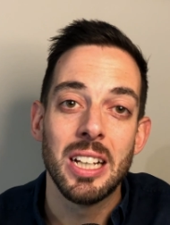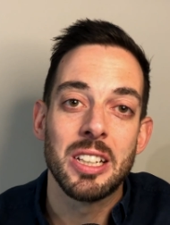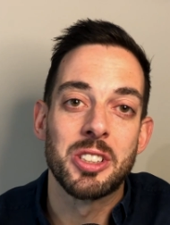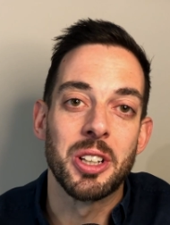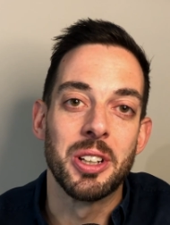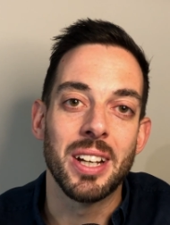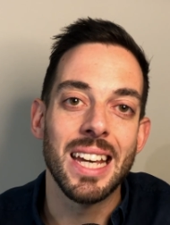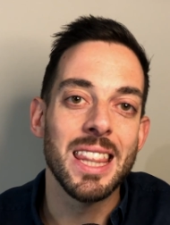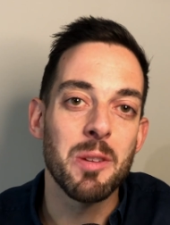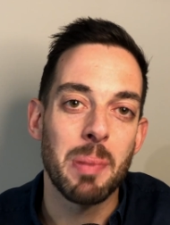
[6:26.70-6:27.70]
So
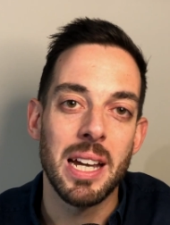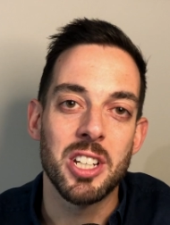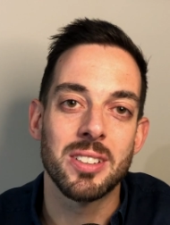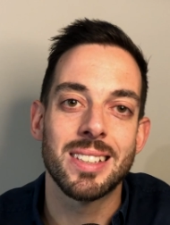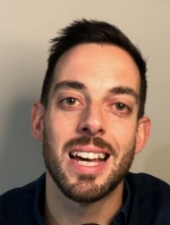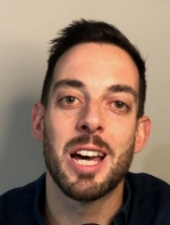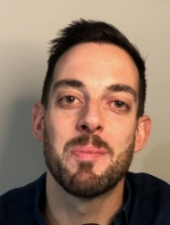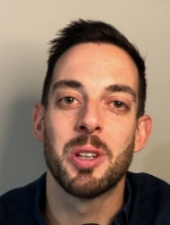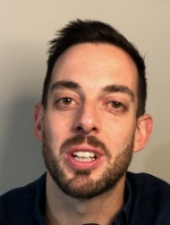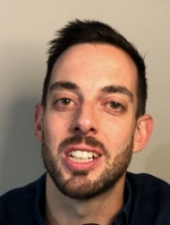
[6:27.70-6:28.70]
in the Pages
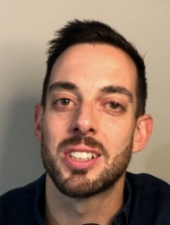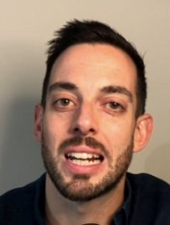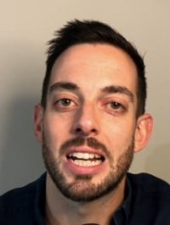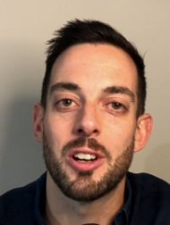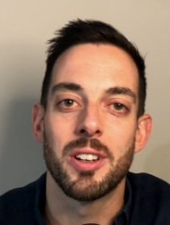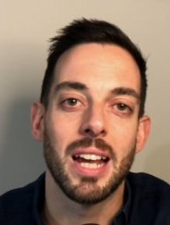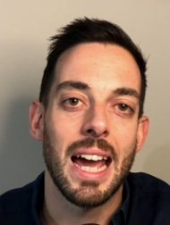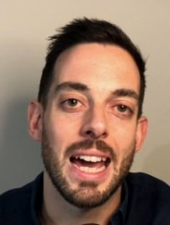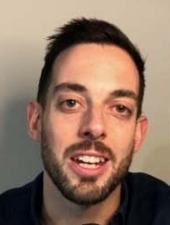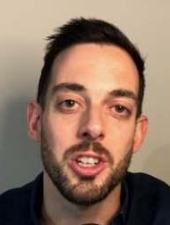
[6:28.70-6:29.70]
tab, you can just click on
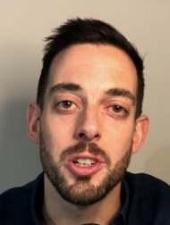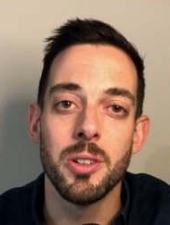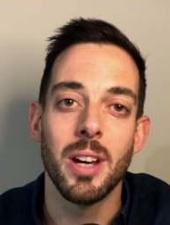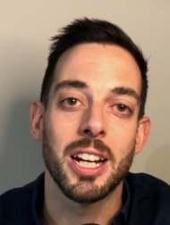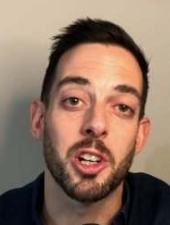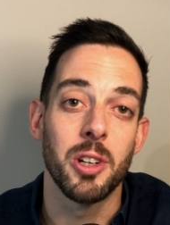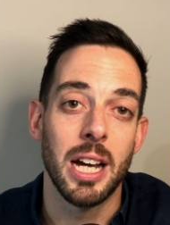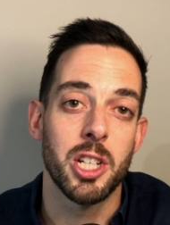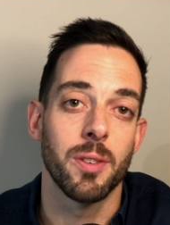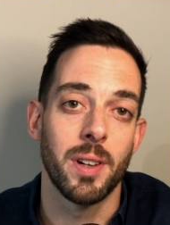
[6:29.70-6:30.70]
Add New and
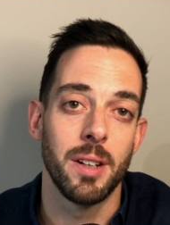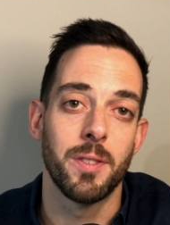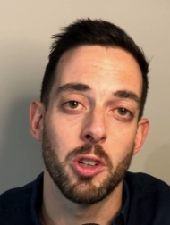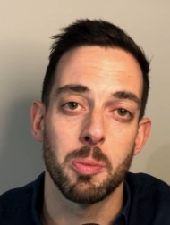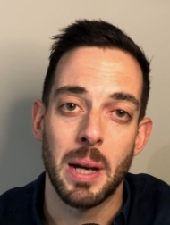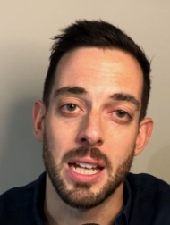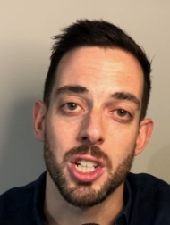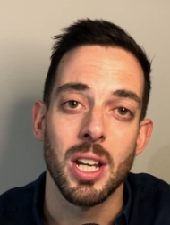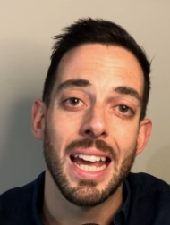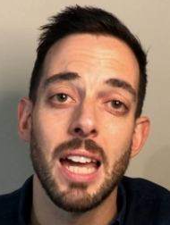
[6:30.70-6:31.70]
create your very first page.